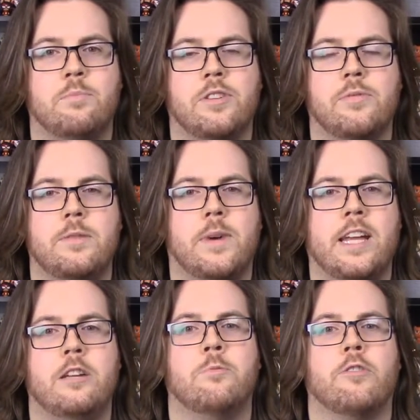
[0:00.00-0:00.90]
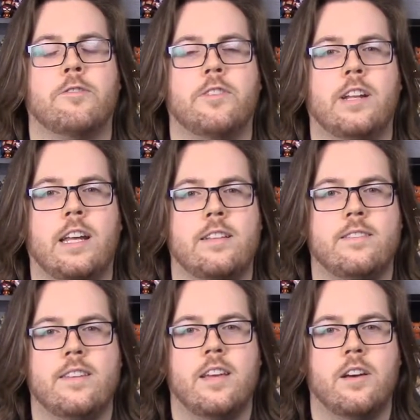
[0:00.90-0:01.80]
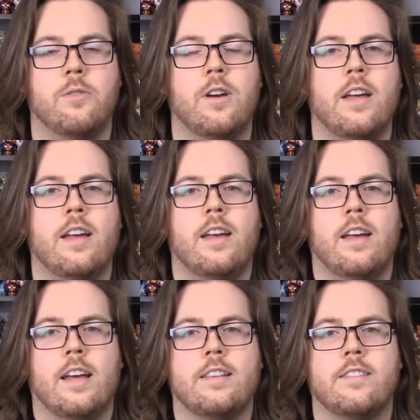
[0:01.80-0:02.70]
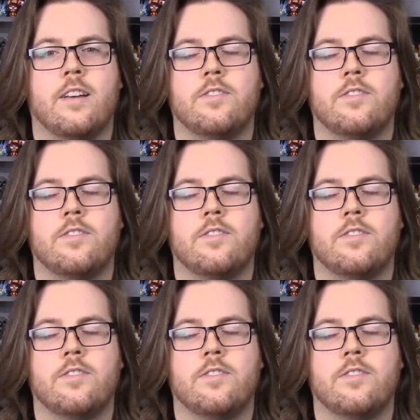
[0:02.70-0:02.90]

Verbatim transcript: between Mighty Morphin and Zeo and stuff.